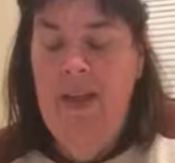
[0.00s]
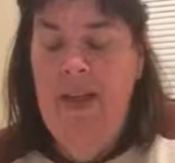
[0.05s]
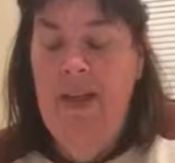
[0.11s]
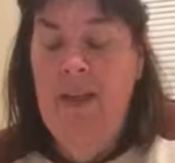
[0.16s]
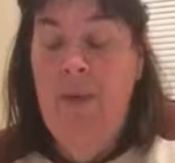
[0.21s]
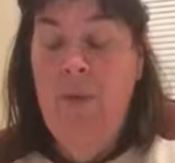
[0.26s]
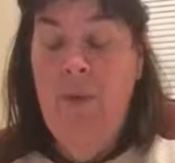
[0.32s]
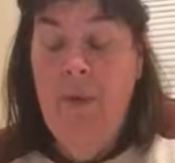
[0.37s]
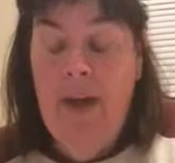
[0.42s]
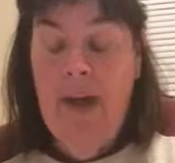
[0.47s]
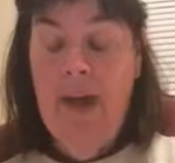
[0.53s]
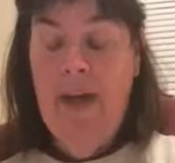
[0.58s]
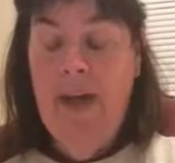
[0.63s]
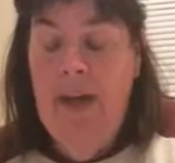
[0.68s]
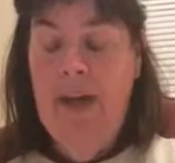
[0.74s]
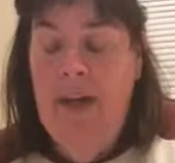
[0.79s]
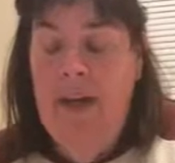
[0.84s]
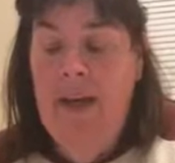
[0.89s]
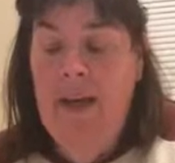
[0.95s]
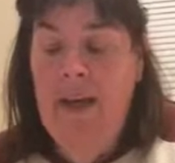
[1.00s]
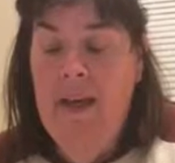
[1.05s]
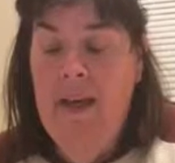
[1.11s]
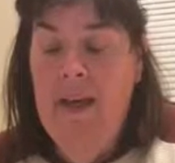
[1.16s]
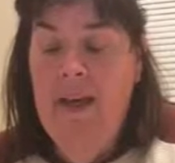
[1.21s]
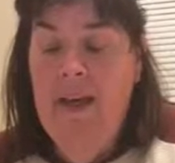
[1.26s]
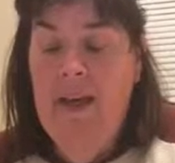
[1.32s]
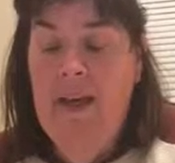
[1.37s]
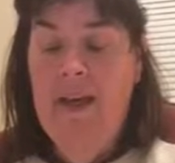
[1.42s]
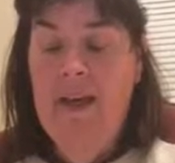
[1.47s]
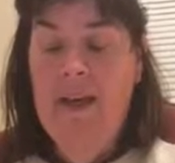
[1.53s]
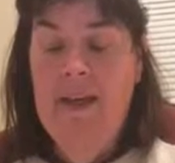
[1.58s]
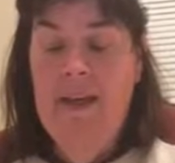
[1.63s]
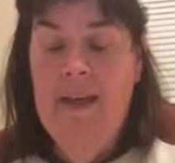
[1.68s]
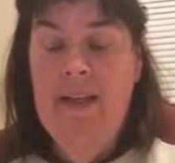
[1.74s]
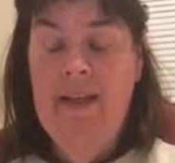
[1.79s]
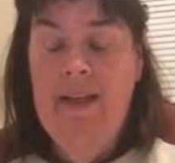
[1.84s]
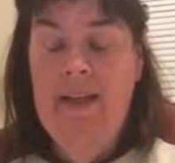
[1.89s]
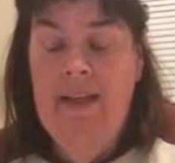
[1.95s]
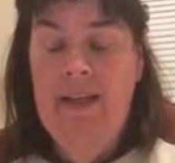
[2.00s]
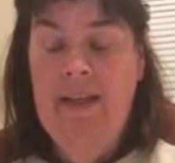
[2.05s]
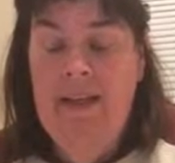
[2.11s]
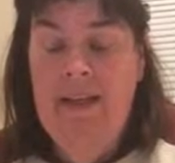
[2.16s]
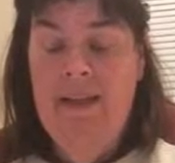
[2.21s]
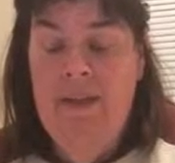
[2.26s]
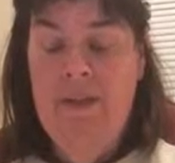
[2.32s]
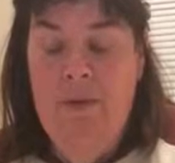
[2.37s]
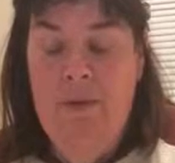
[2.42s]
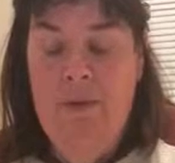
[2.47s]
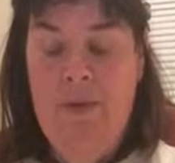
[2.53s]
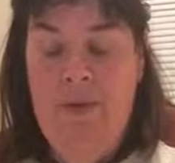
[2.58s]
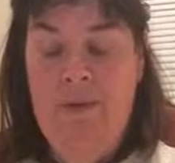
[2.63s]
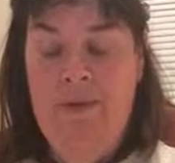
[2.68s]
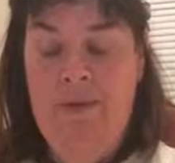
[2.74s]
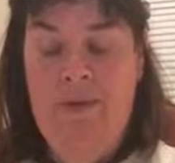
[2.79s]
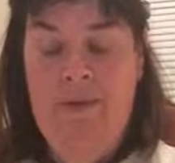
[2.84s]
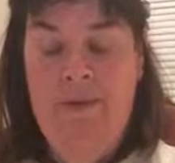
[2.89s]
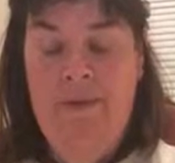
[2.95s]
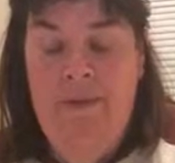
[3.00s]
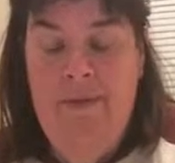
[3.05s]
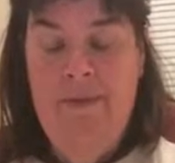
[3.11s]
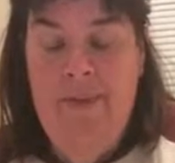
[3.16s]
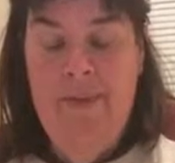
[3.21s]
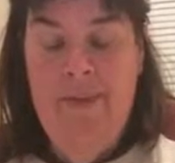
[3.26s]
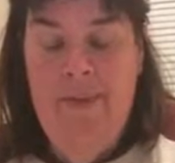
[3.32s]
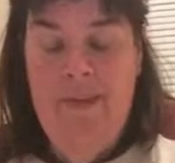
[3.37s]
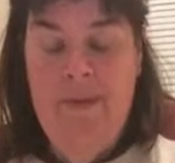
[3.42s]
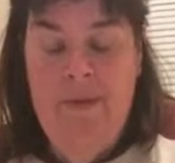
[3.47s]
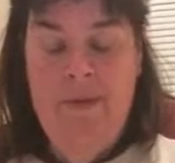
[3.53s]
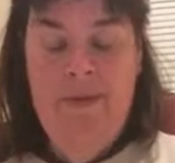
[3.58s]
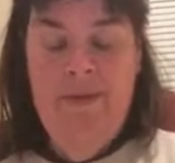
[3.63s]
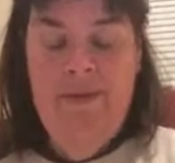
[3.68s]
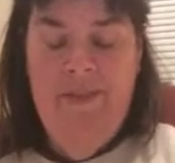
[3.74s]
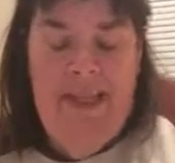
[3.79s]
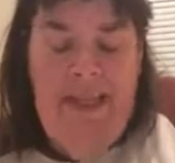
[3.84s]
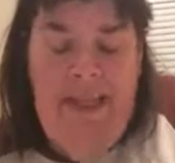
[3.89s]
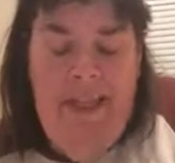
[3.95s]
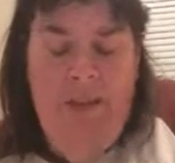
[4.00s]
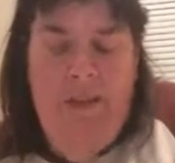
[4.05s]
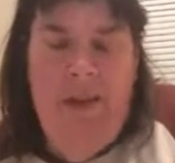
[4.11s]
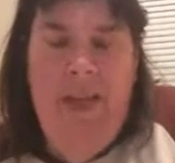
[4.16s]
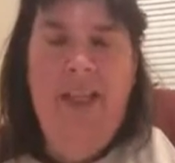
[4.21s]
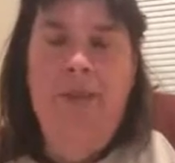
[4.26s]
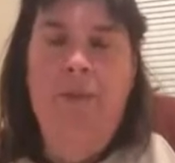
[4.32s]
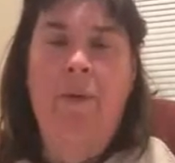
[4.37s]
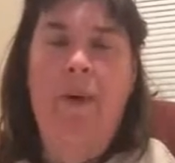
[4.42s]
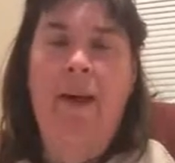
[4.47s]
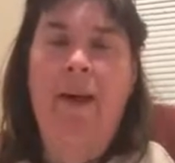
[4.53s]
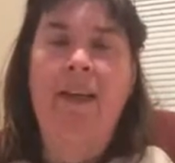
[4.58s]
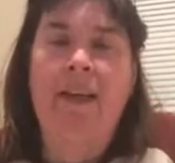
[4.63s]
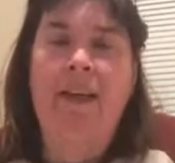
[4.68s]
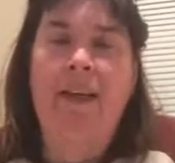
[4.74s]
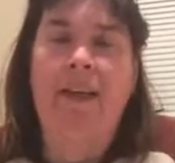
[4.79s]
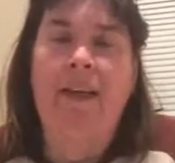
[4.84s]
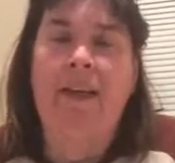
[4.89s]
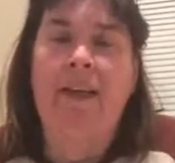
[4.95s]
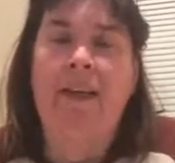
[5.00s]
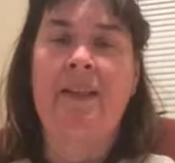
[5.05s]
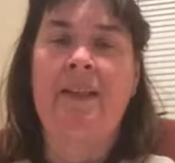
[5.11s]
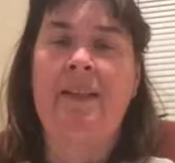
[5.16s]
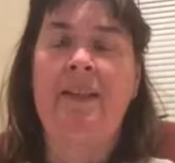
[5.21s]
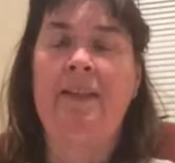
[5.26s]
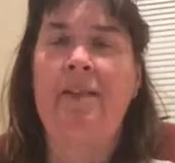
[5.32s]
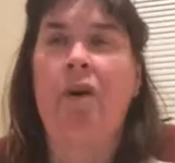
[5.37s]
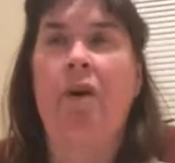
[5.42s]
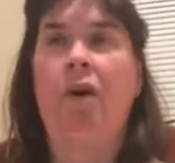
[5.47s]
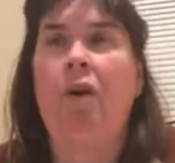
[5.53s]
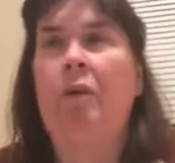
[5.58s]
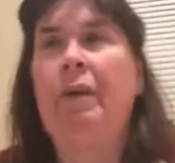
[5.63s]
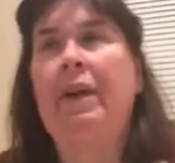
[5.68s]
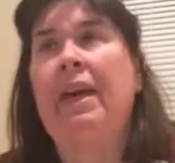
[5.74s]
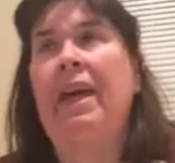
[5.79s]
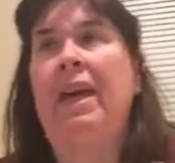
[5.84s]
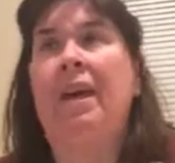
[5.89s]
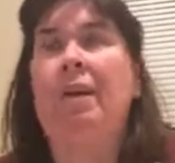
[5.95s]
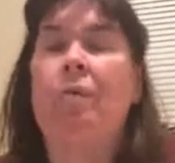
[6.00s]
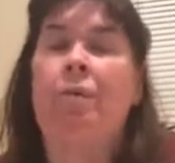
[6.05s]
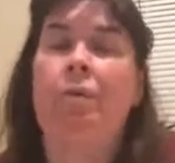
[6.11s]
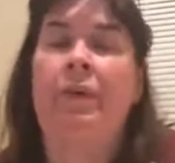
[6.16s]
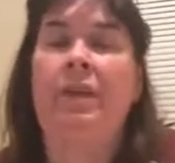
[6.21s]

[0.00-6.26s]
in a way, it sort of denigrates writing and says, oh, we can't